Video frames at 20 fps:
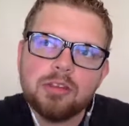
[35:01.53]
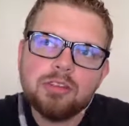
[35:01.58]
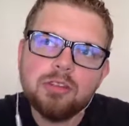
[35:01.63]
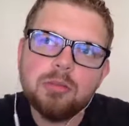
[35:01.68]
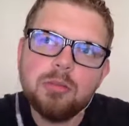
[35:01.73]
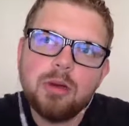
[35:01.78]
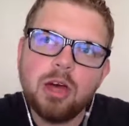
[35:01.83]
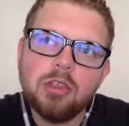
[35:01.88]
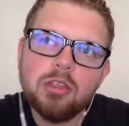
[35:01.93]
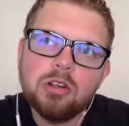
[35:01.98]

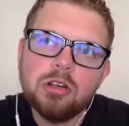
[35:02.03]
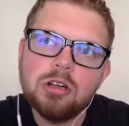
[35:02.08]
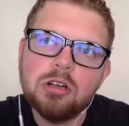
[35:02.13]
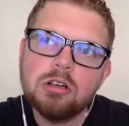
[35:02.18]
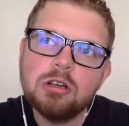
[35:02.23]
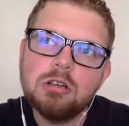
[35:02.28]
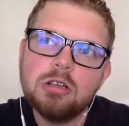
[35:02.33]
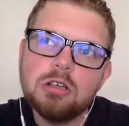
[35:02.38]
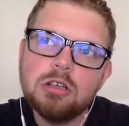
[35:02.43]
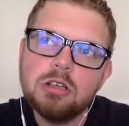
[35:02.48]
some
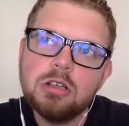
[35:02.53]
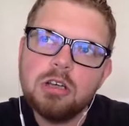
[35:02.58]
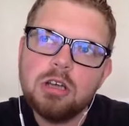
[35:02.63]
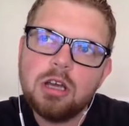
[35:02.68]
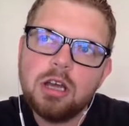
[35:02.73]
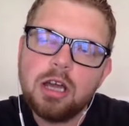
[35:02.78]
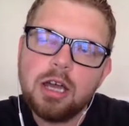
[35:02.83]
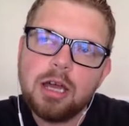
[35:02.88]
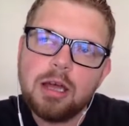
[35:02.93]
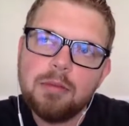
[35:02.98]
other
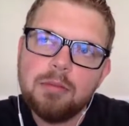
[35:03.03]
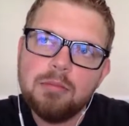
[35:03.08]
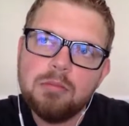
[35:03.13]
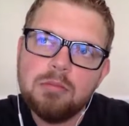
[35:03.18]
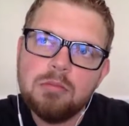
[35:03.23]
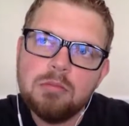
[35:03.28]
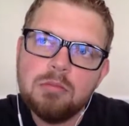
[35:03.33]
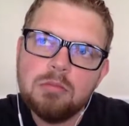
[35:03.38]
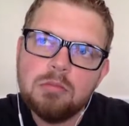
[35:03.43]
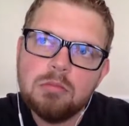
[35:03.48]

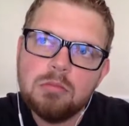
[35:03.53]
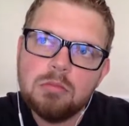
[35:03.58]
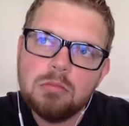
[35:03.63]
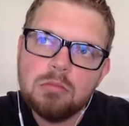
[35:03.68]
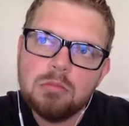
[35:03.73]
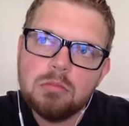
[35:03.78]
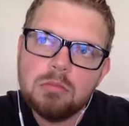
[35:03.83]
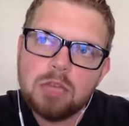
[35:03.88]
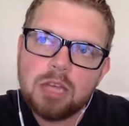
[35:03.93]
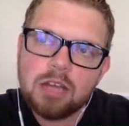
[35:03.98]

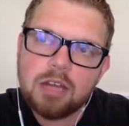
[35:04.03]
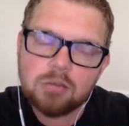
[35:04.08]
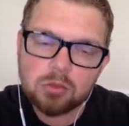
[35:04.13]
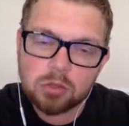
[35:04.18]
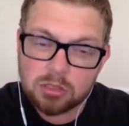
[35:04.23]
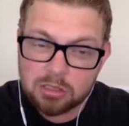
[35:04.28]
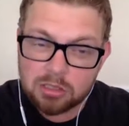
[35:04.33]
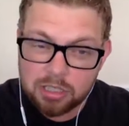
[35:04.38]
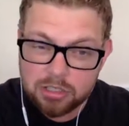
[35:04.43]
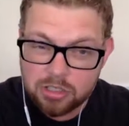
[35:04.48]
kind of
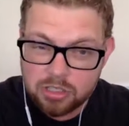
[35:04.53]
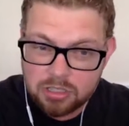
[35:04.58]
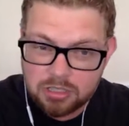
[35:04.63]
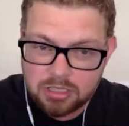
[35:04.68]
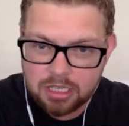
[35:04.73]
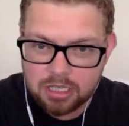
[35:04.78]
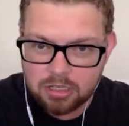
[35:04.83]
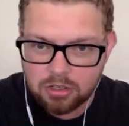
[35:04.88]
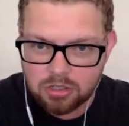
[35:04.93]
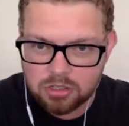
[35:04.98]
religious
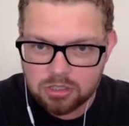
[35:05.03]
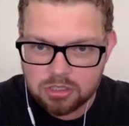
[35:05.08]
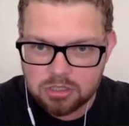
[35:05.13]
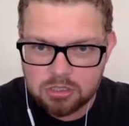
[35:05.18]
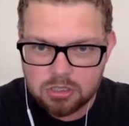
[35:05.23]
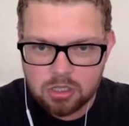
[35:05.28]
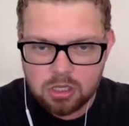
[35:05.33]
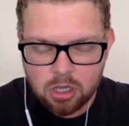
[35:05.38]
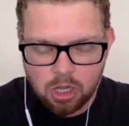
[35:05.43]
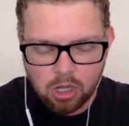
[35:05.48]
thinkers
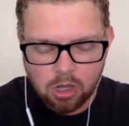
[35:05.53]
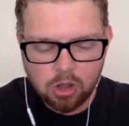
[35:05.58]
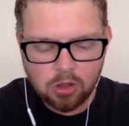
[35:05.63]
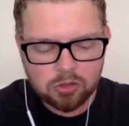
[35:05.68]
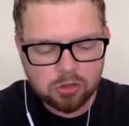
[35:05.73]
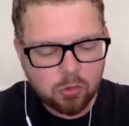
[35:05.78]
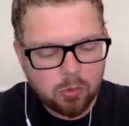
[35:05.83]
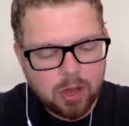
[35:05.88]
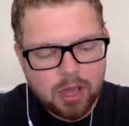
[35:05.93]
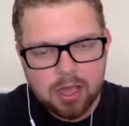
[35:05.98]
along
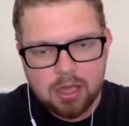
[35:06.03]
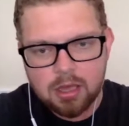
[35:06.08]
the way.